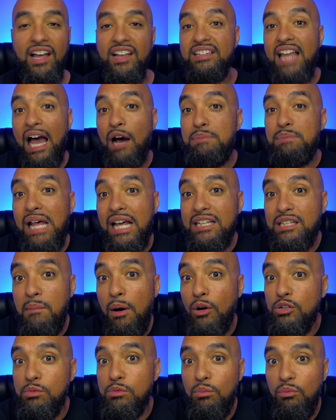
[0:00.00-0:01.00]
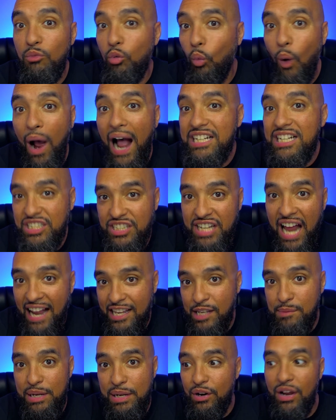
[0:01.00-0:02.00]
That would be like the most watched
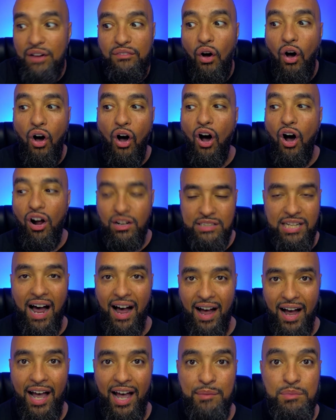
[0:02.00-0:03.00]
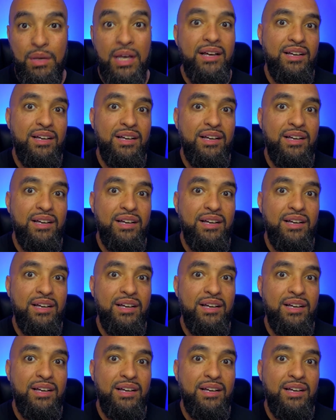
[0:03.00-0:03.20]
documentary of all time.